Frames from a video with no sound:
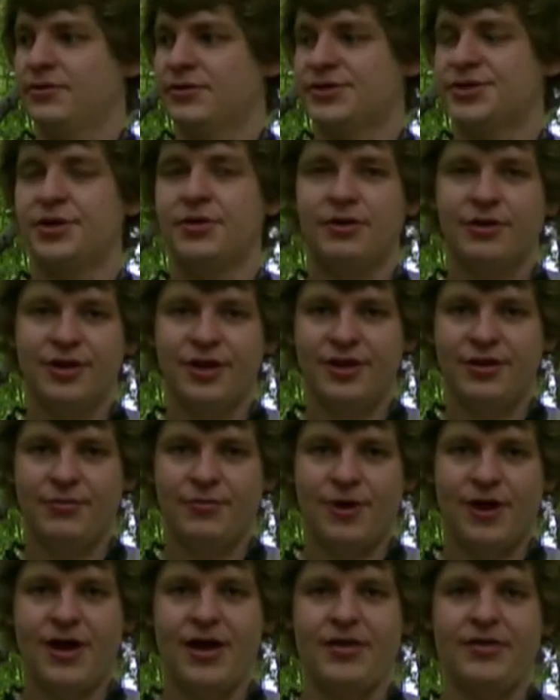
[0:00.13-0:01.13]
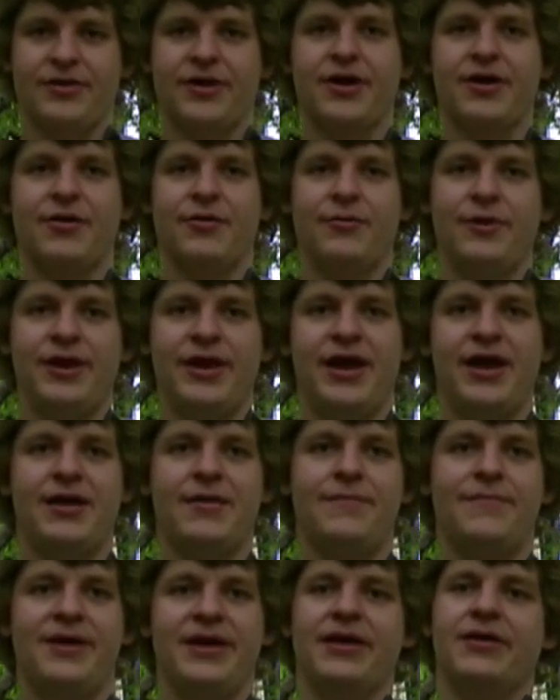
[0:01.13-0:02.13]
So a little while ago, we had
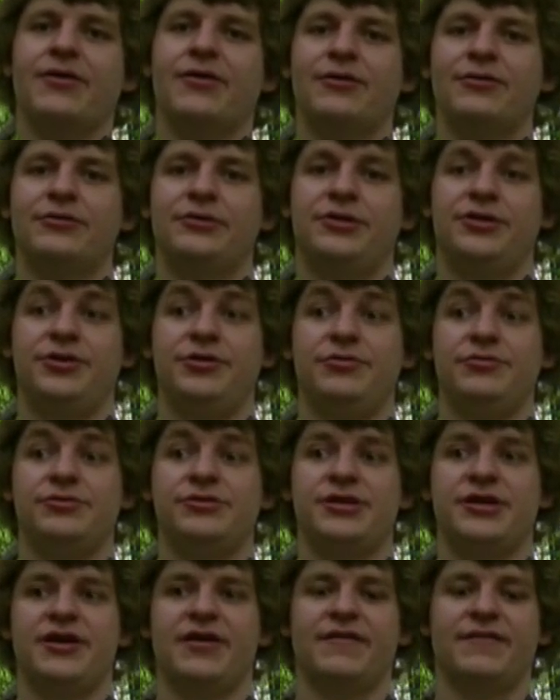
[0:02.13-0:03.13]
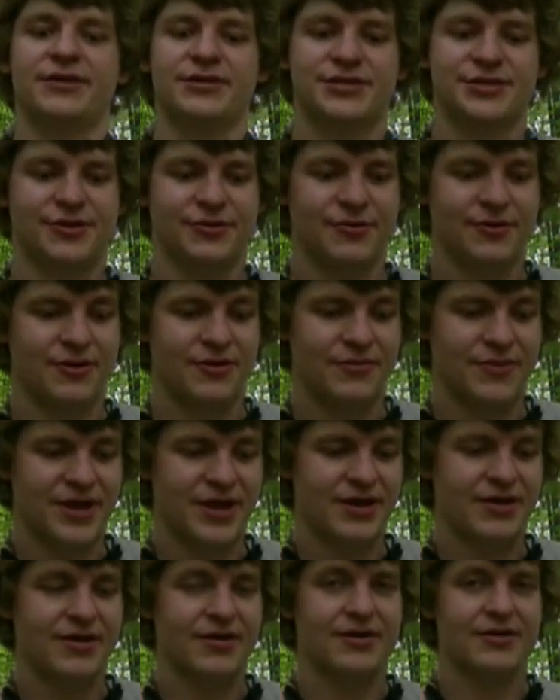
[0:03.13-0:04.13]
a big old doozy of a storm
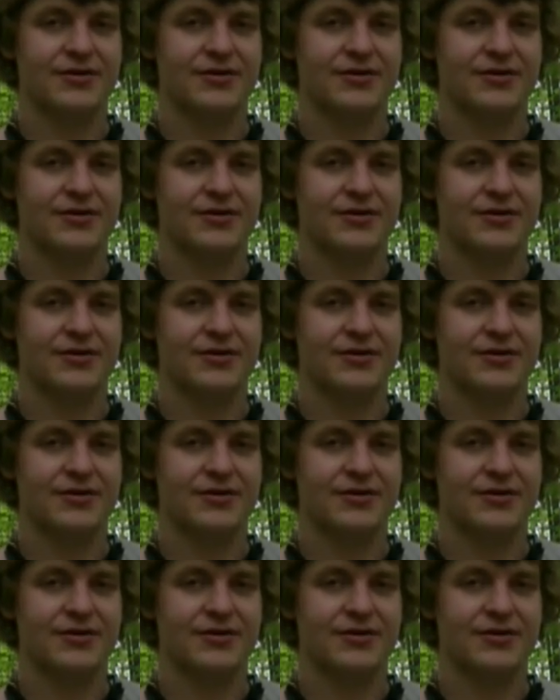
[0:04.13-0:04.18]
here.